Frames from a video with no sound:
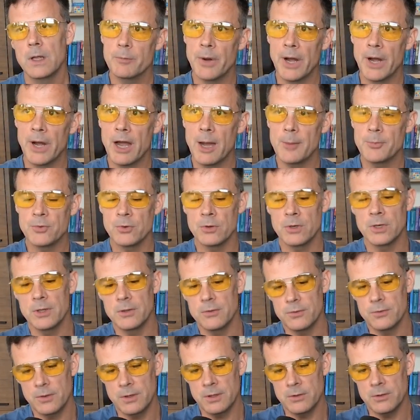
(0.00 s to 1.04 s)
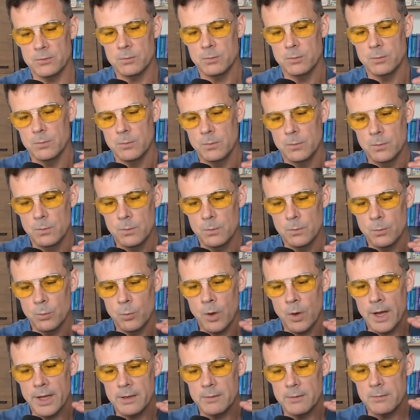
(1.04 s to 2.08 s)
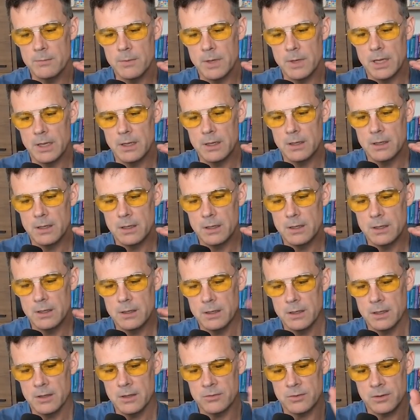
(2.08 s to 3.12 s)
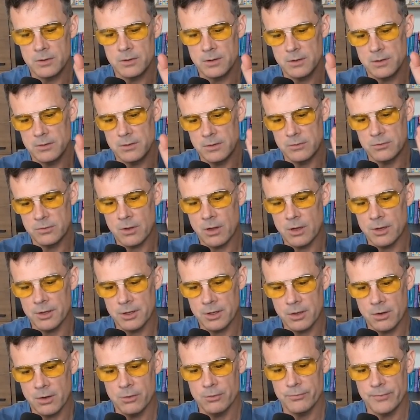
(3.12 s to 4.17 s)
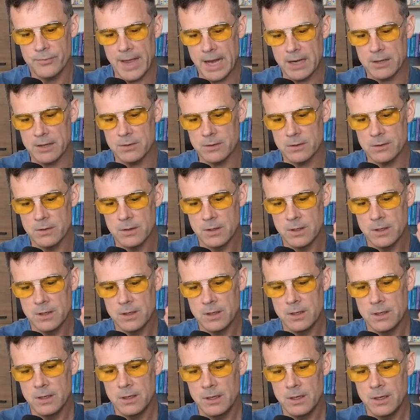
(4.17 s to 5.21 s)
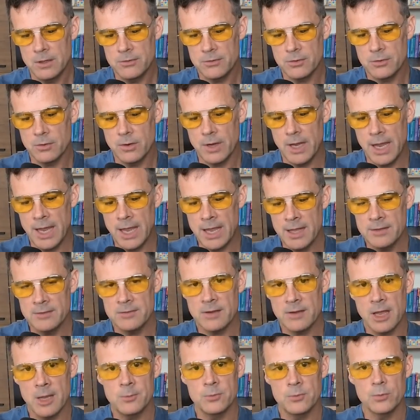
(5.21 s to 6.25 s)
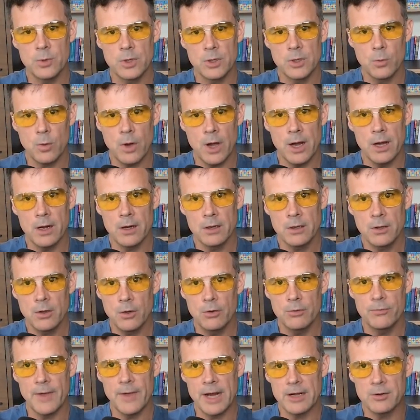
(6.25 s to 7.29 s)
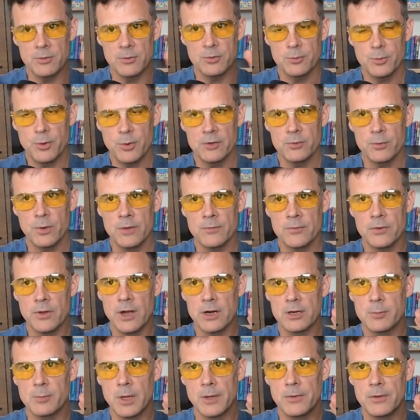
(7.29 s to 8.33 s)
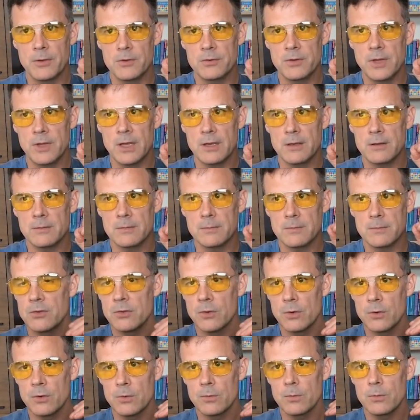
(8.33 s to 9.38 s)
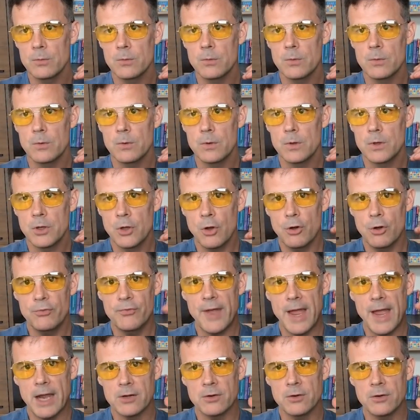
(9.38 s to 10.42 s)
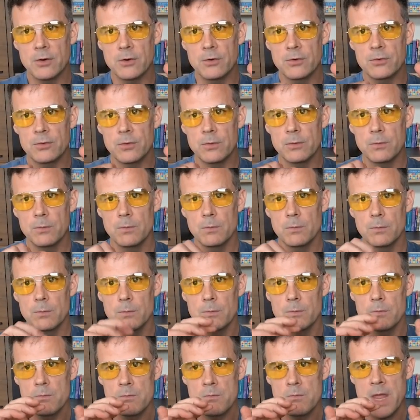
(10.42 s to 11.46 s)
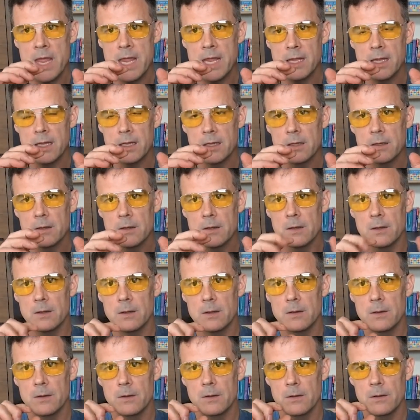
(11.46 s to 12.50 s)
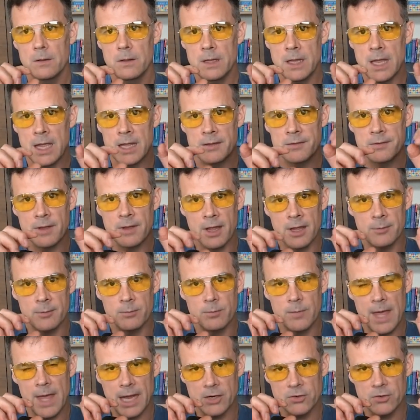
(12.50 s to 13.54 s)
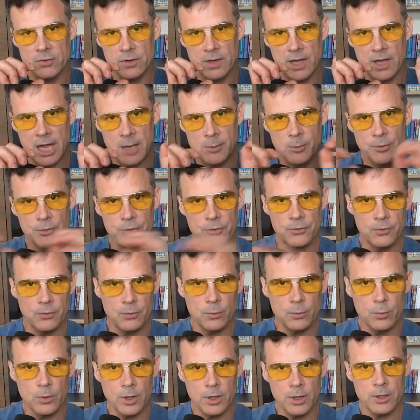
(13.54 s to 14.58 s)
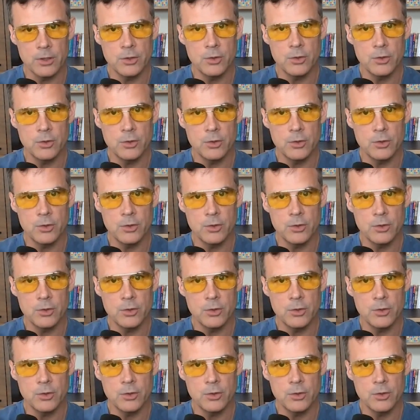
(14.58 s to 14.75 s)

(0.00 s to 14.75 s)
Biopterin is is what is a is called a cofactor. And so enzymes require cofactors. I'm surprised we haven't talked about this yet. So cofactors make the enzyme actually able to do the work.